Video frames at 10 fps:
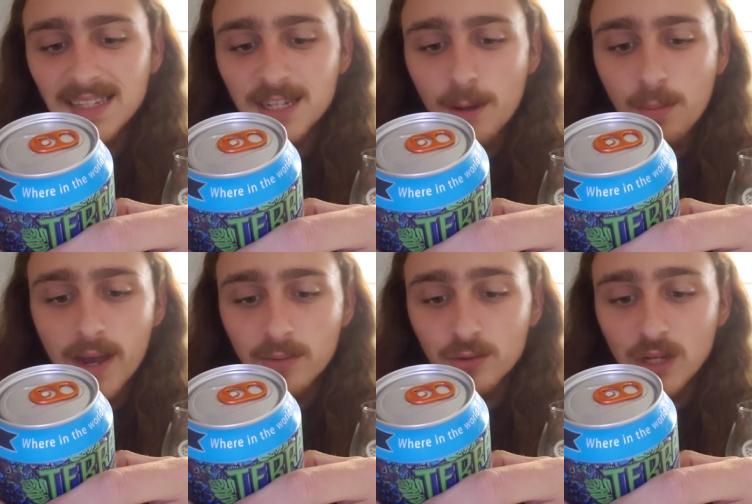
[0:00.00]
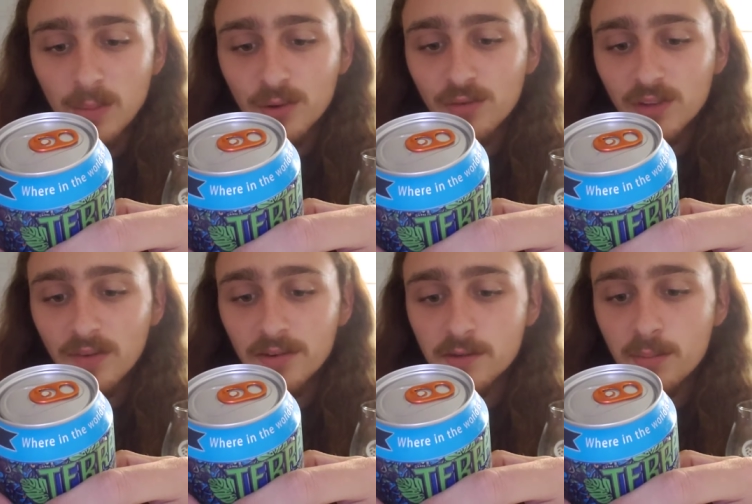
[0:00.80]
Jam-packed with tropical
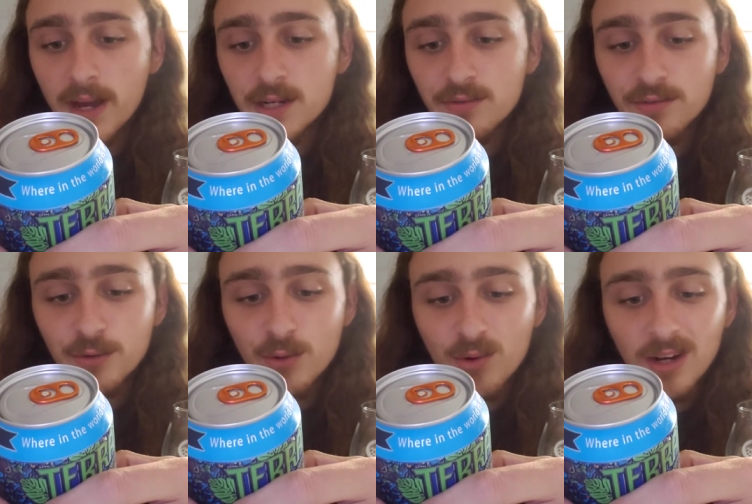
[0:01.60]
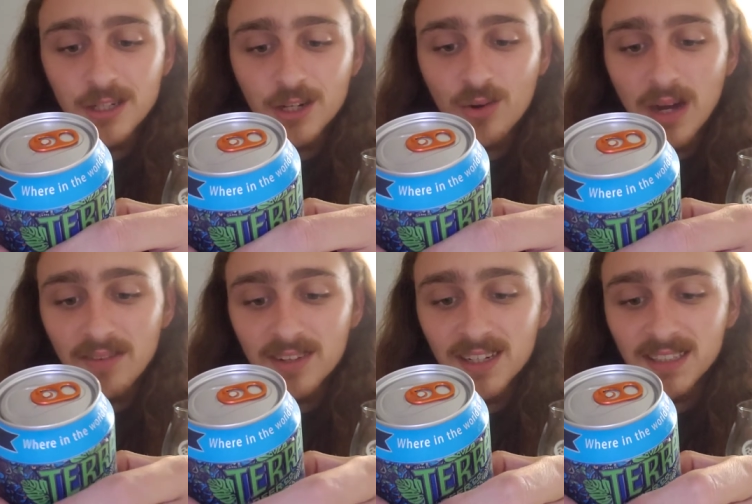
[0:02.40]
flavors of passion fruit, orange, and
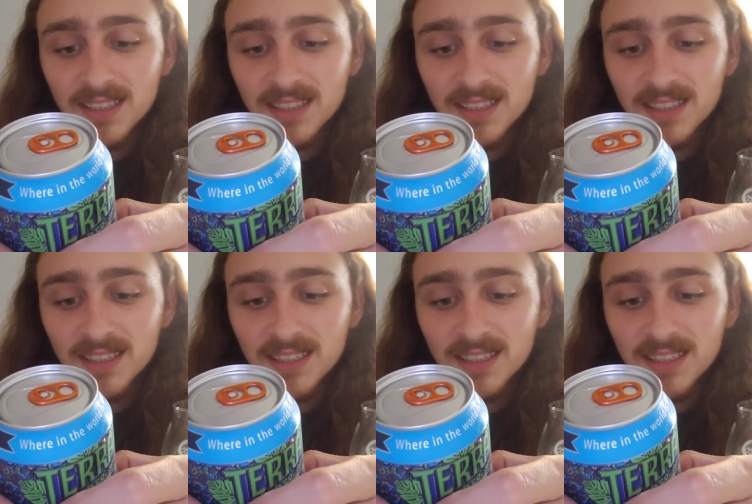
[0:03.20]
guava,